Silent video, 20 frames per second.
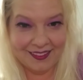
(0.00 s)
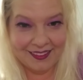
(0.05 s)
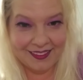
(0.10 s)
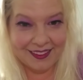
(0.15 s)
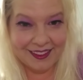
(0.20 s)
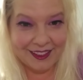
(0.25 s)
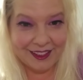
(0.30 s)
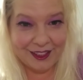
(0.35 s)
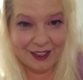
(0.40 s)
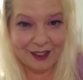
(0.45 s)

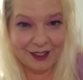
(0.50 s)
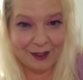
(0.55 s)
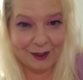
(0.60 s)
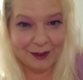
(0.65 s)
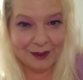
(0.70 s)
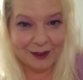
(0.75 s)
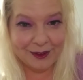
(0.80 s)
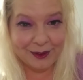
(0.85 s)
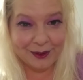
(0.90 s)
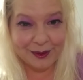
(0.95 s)
She
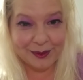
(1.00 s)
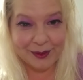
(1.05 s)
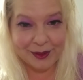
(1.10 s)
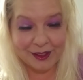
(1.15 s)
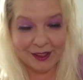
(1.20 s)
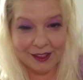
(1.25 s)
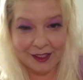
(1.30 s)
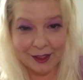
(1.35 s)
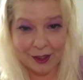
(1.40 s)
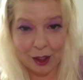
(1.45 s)
goes to a
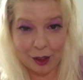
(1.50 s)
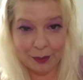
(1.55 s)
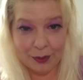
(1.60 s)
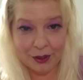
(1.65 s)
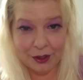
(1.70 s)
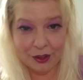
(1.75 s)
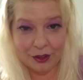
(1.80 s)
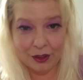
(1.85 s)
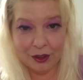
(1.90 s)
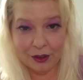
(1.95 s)
really snobby
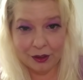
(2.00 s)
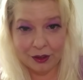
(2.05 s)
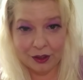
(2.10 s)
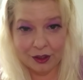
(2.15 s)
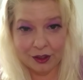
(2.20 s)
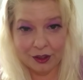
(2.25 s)
church.